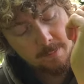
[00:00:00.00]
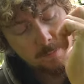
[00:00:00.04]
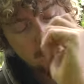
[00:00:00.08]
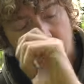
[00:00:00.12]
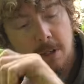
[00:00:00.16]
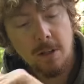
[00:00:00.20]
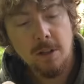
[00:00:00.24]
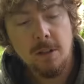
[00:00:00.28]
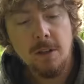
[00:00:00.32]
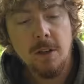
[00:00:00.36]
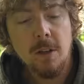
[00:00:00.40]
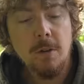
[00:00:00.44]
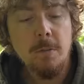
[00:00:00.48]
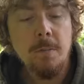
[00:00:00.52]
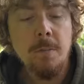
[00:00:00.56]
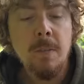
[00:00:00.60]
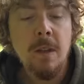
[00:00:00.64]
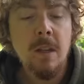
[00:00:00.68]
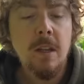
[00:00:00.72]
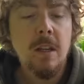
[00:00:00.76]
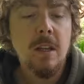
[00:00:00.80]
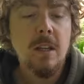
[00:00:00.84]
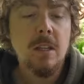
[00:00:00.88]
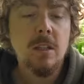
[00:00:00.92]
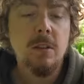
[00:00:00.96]
like so.
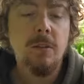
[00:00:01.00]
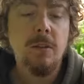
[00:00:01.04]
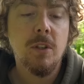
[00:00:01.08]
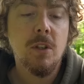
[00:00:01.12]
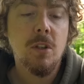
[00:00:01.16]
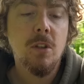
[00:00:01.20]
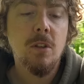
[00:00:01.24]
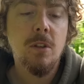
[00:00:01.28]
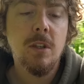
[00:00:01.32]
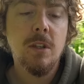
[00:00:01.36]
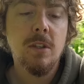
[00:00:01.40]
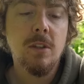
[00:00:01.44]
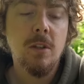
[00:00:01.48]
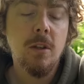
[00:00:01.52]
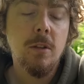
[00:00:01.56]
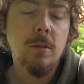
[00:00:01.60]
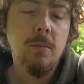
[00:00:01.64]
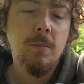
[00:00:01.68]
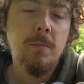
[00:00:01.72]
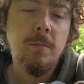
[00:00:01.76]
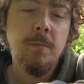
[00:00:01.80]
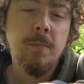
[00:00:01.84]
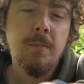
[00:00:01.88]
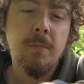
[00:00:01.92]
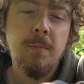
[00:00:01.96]
So if I turn this on,